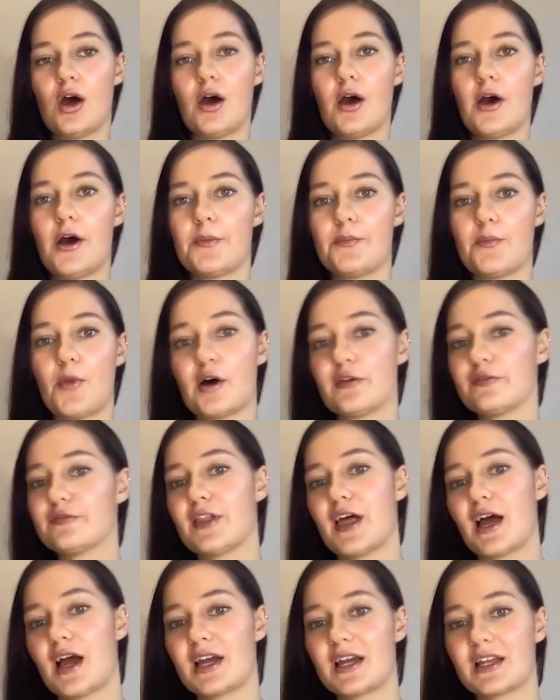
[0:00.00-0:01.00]
um,
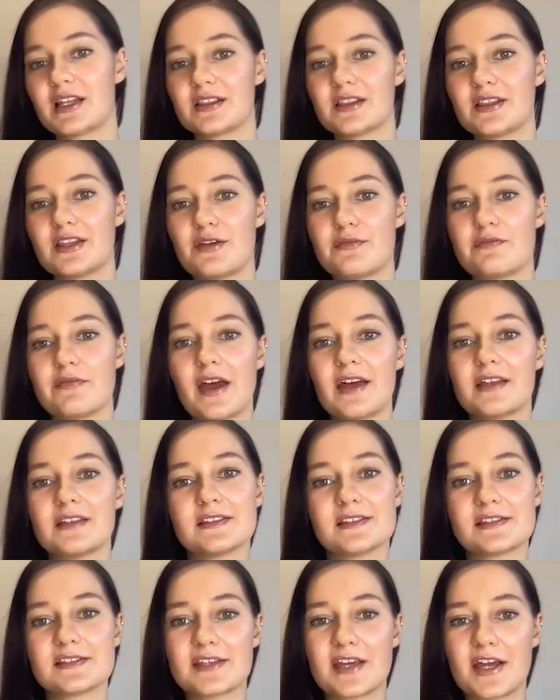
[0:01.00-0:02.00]
offline
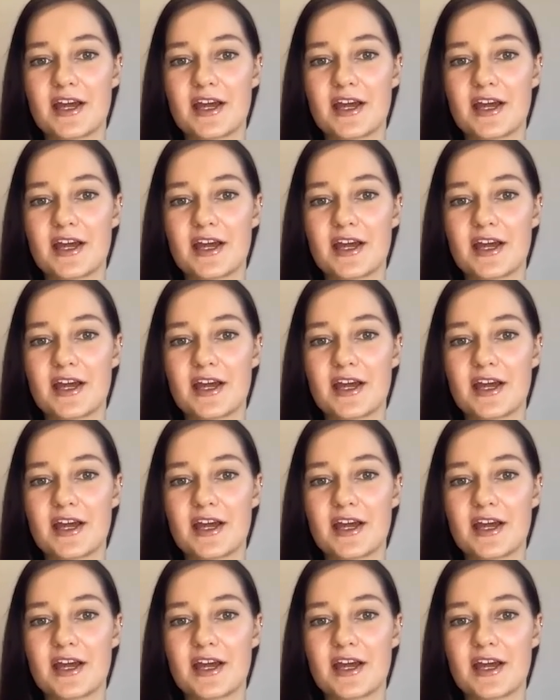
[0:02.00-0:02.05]
events?